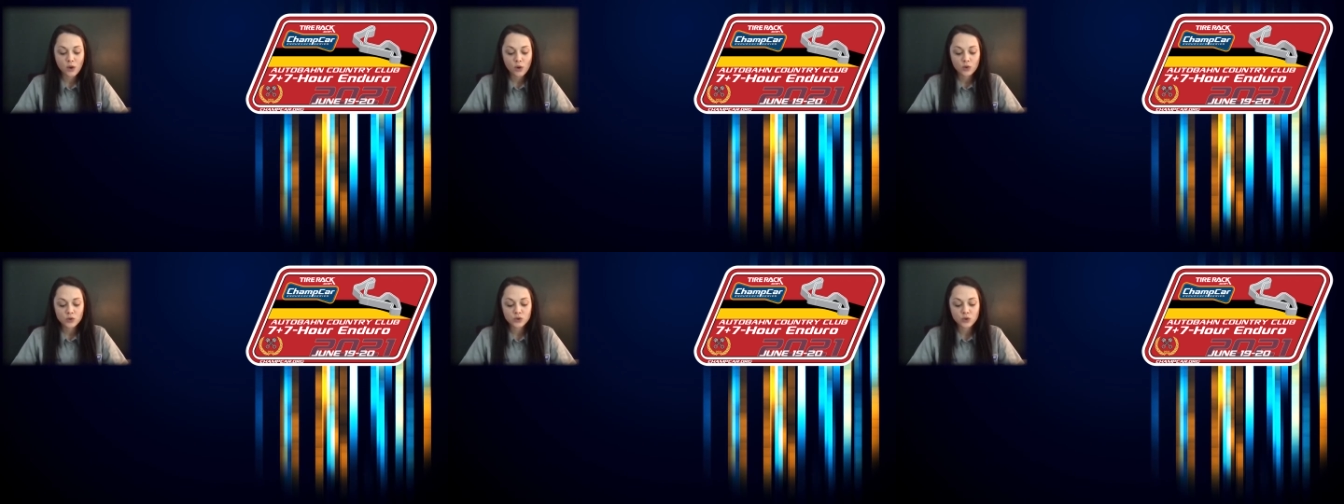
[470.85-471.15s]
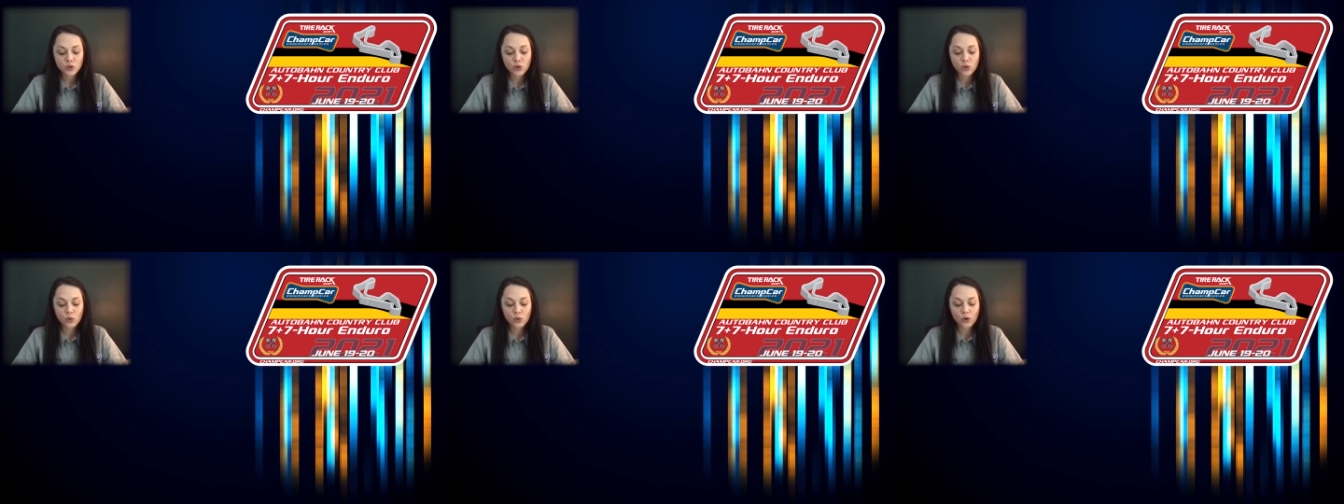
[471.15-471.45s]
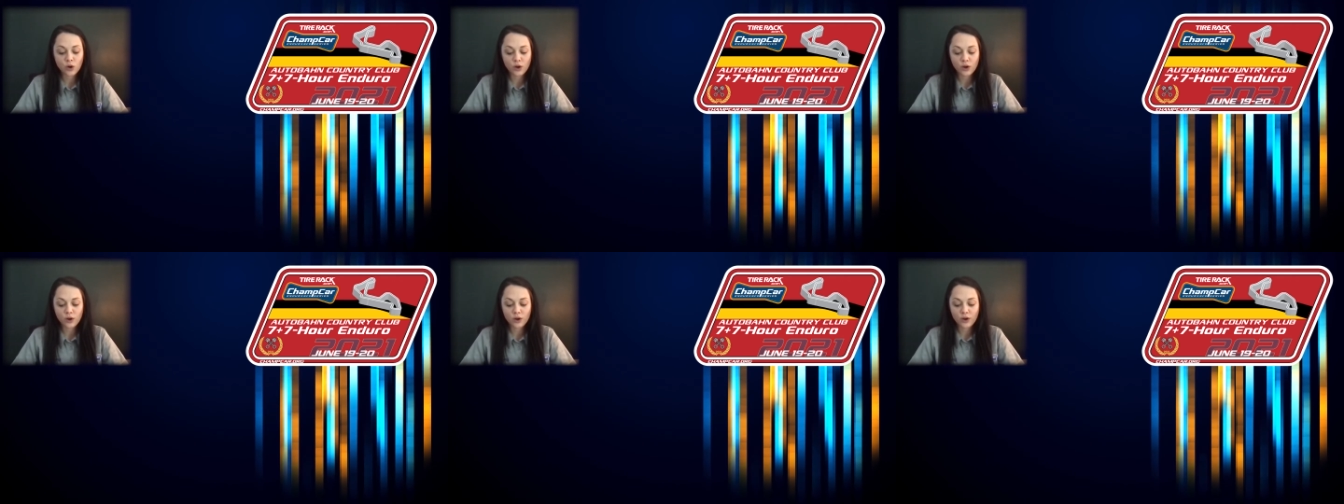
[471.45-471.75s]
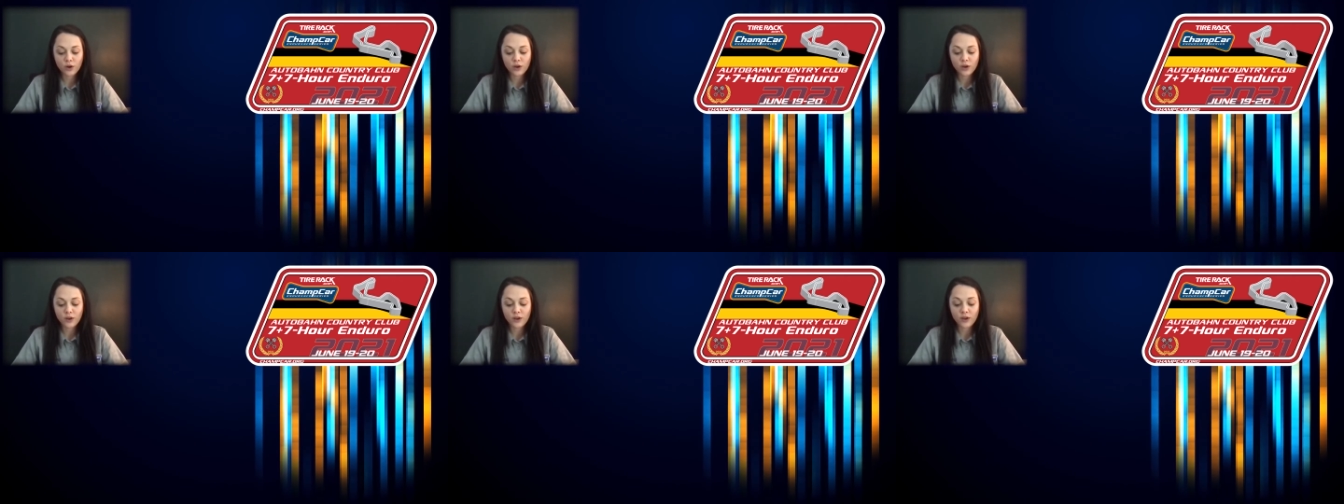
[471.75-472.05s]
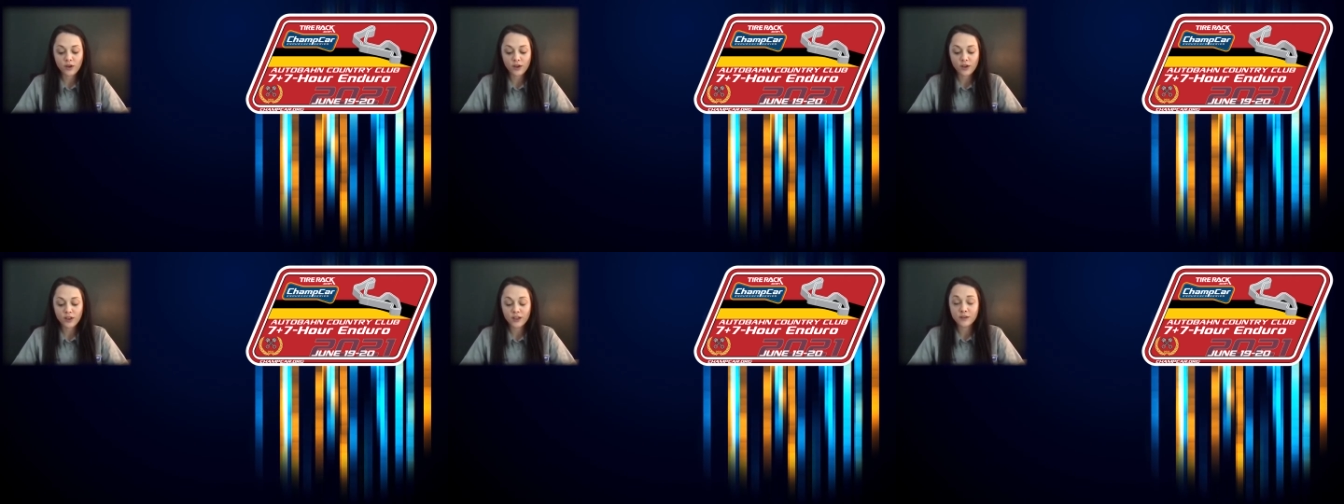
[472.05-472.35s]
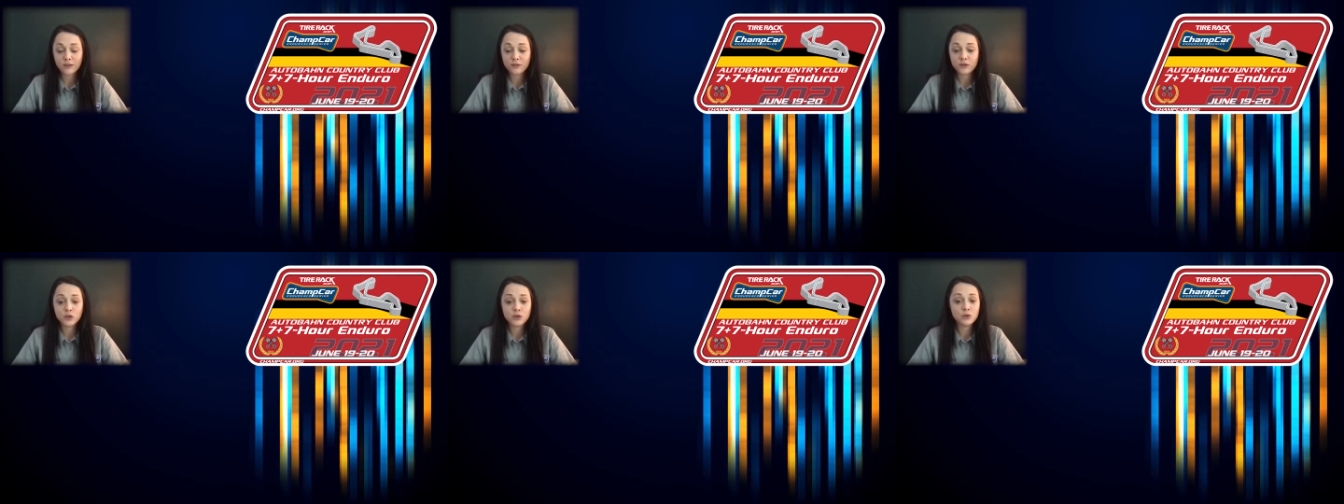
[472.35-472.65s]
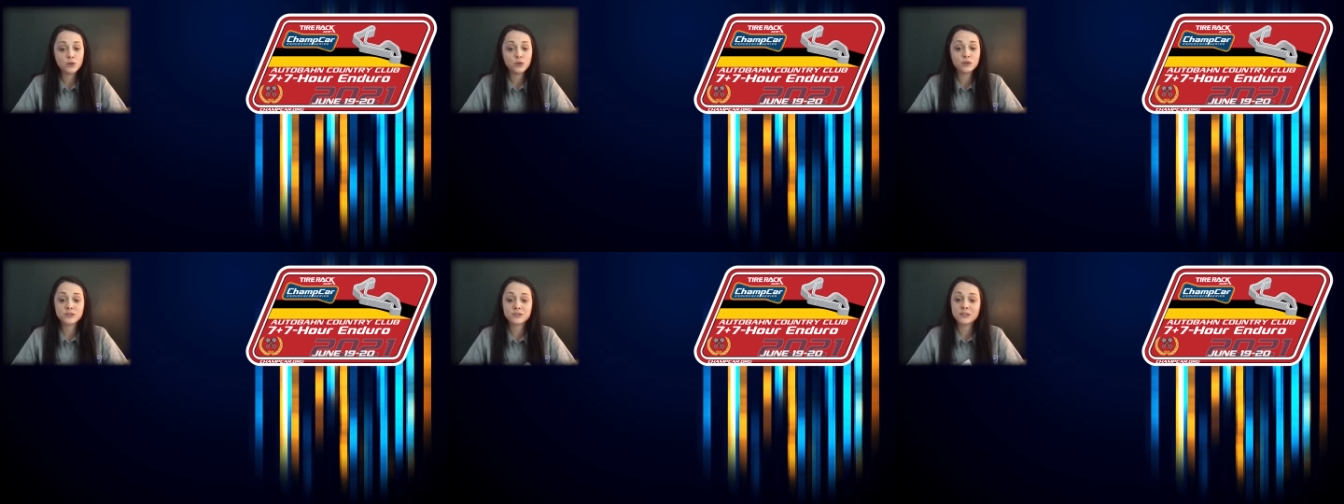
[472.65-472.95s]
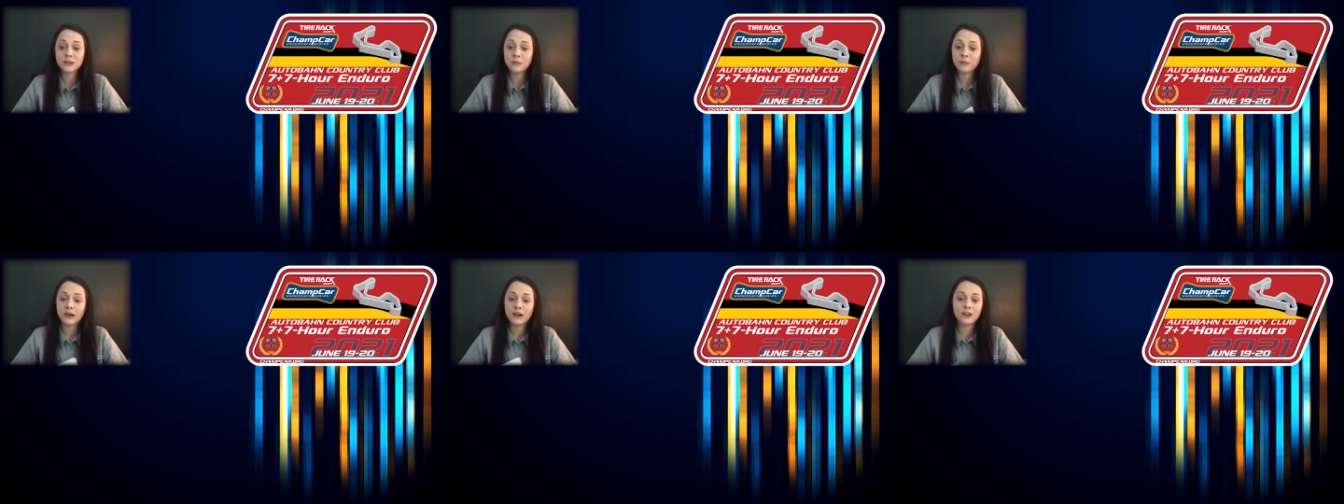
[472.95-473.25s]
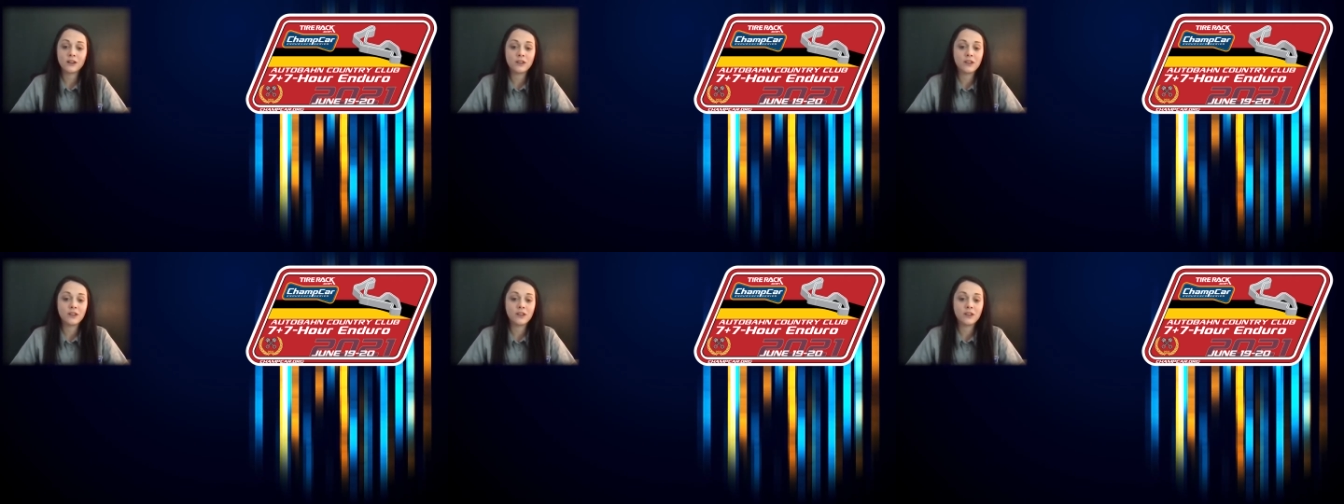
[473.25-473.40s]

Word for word: So if you step out of